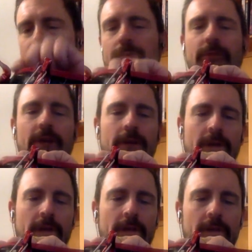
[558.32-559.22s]
or something,
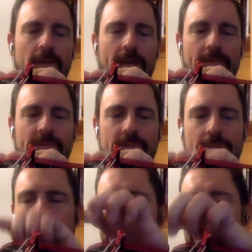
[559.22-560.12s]
you'll have
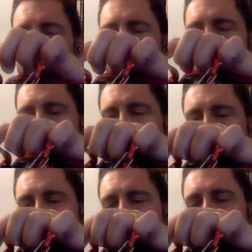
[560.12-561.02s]
to
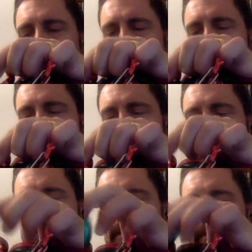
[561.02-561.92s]
open that to